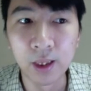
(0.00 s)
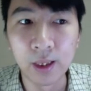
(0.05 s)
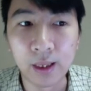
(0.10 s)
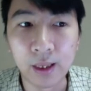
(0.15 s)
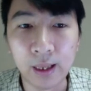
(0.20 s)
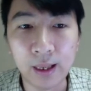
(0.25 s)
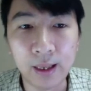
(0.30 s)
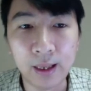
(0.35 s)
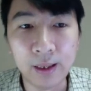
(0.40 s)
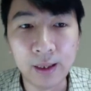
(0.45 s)

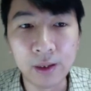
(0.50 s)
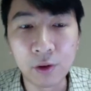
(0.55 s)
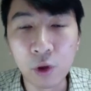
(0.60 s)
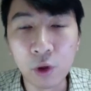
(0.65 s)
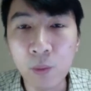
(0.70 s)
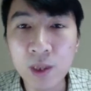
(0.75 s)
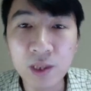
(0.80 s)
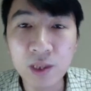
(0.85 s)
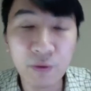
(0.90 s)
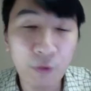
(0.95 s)
And the
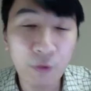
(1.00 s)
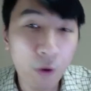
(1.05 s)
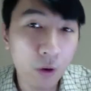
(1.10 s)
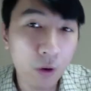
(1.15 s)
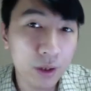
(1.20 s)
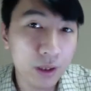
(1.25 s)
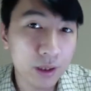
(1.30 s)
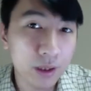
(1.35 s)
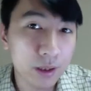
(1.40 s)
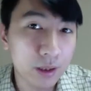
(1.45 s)
Romans
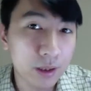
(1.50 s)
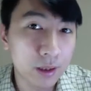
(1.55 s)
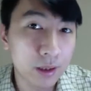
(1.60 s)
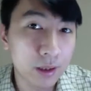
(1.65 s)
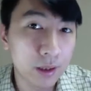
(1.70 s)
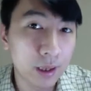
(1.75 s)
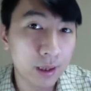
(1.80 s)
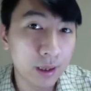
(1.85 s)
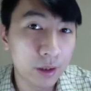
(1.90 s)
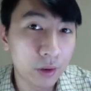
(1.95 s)
forced
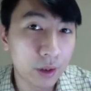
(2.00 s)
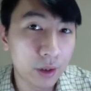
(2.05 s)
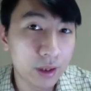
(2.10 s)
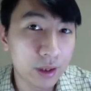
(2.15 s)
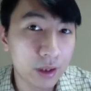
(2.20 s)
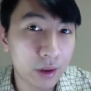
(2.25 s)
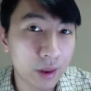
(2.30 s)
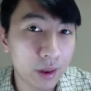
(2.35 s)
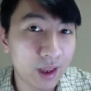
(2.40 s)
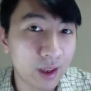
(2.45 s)

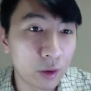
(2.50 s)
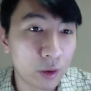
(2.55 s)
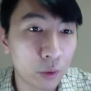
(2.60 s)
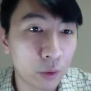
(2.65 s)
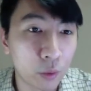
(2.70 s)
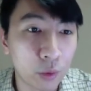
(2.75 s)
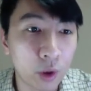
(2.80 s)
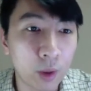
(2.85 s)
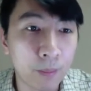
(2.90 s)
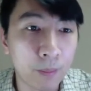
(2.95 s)
Antiochus III
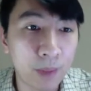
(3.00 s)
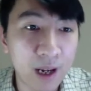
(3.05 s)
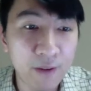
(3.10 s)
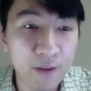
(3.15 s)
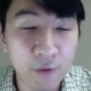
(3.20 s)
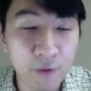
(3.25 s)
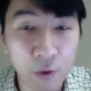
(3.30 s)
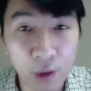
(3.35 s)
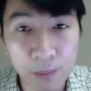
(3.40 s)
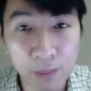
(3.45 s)
to pay
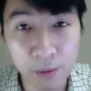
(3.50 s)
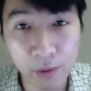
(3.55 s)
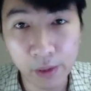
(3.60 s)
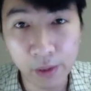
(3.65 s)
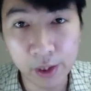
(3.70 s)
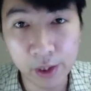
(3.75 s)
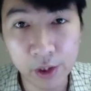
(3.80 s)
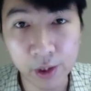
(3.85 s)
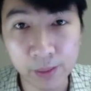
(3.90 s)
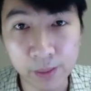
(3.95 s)
for
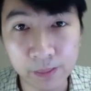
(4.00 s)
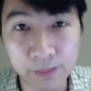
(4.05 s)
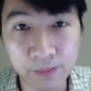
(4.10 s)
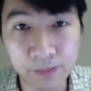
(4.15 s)
reparation.